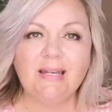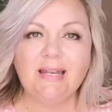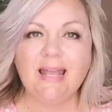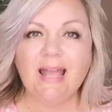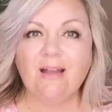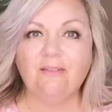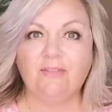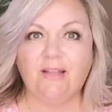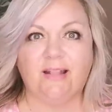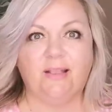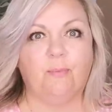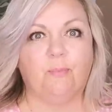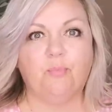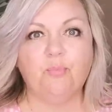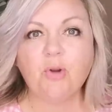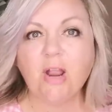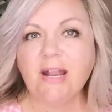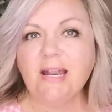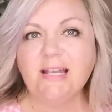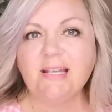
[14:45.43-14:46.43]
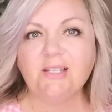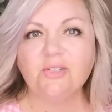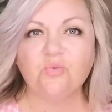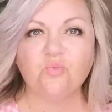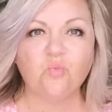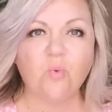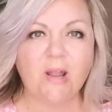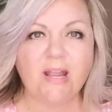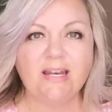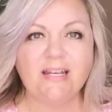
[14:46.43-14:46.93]
to have like the brightest,
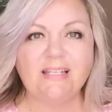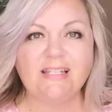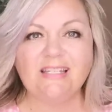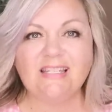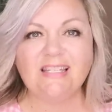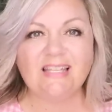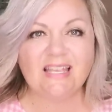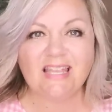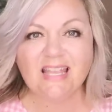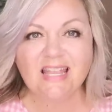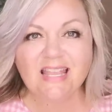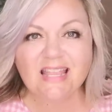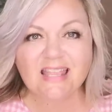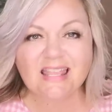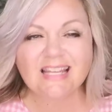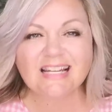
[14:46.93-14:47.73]
whitest teeth.